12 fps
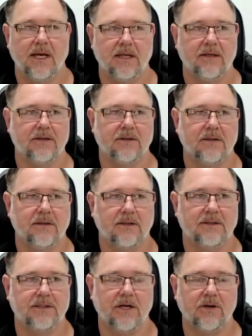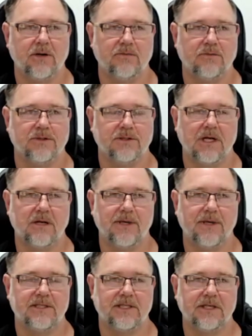And so it was going to
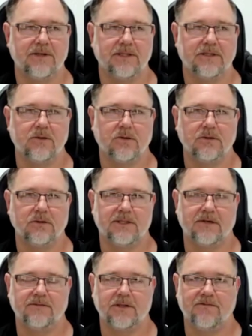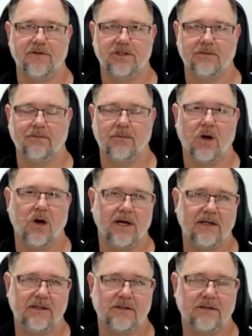be a series called Self-Sufficient
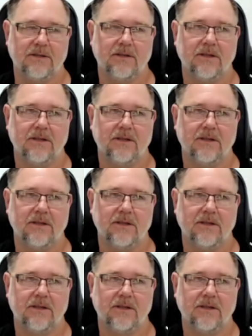Mind,